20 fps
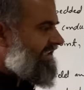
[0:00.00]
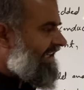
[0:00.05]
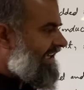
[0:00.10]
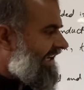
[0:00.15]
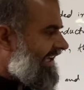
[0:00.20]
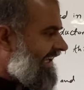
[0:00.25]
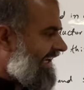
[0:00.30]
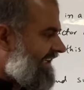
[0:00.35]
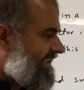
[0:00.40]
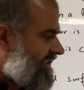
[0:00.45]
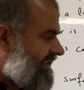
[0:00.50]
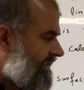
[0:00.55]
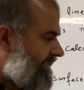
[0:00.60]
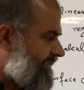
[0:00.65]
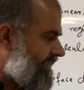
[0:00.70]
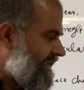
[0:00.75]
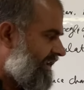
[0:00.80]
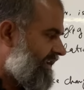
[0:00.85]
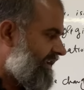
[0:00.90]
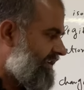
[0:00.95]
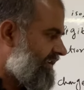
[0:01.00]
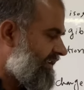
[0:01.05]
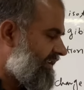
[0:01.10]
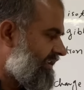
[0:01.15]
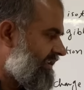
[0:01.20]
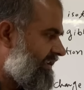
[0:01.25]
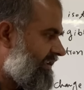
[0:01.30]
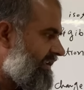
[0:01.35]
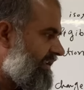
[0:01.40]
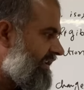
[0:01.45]
electric field
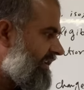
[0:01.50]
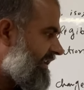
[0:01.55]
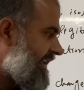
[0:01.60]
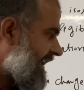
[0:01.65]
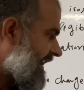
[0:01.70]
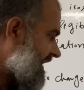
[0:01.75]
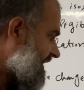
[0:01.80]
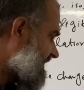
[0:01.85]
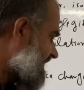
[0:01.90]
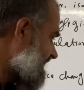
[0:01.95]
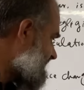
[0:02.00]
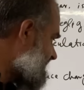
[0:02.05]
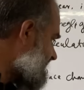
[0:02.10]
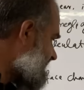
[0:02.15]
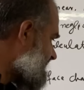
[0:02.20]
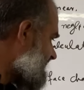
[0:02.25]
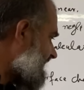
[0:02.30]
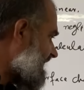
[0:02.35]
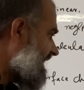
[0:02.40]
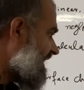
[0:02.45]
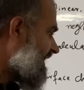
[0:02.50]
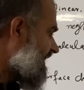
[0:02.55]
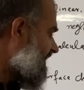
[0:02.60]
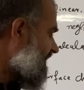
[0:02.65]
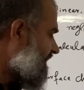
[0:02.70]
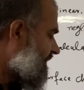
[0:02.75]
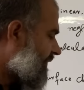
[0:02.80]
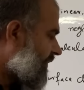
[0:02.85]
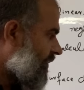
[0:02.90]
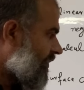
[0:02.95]
and this is the
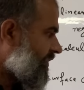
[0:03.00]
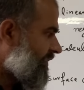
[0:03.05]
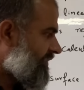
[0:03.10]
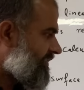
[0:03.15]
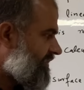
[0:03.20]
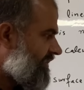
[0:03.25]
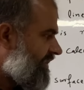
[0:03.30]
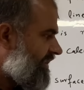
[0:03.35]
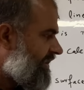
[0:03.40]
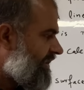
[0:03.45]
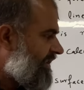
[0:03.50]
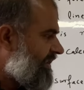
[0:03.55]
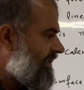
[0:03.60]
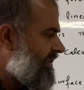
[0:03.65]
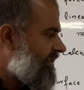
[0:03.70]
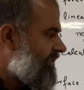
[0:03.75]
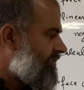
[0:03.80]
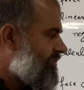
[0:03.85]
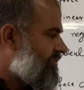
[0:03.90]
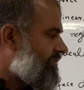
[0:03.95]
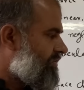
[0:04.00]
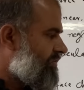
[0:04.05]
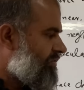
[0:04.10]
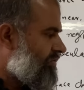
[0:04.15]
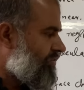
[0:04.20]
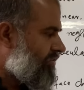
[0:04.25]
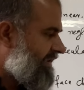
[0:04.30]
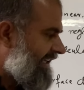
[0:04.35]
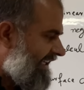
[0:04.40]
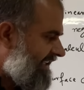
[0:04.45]
force.
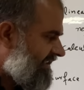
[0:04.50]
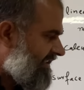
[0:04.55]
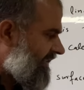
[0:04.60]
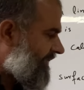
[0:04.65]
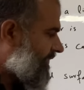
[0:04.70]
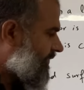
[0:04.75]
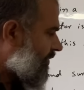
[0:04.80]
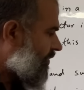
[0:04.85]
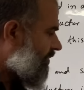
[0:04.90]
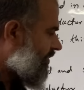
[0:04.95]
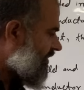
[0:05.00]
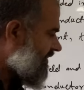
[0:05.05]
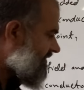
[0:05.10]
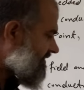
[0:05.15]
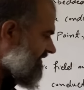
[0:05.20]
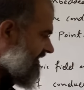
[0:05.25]
To get the force,